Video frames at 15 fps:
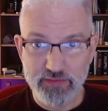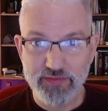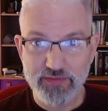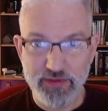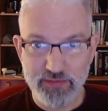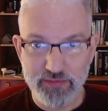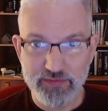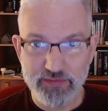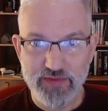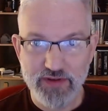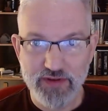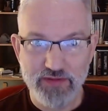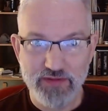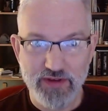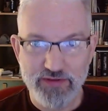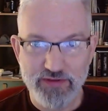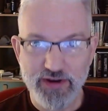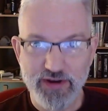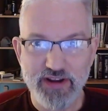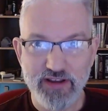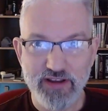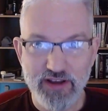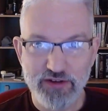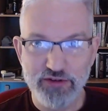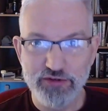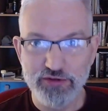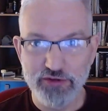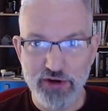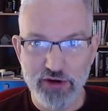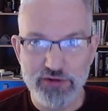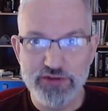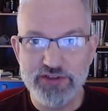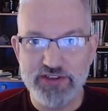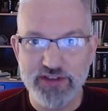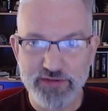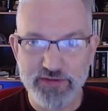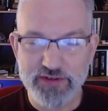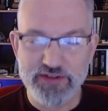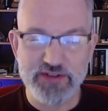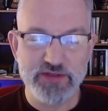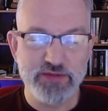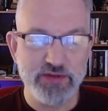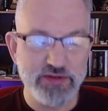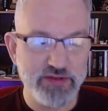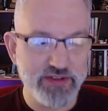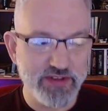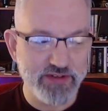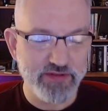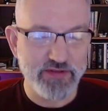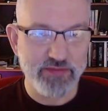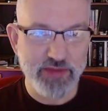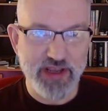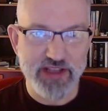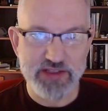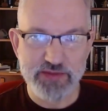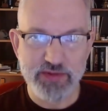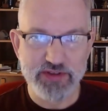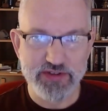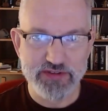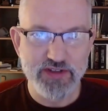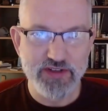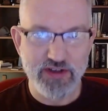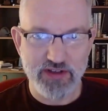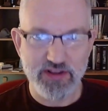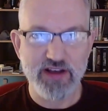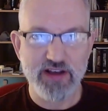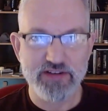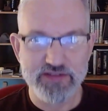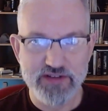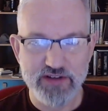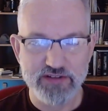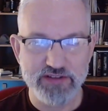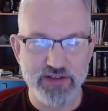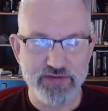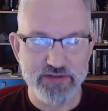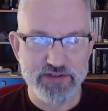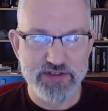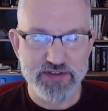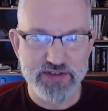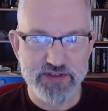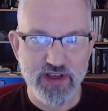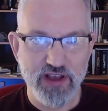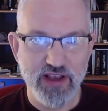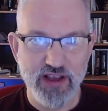the very gross differences between different paints, but there's a lot of subtle differences.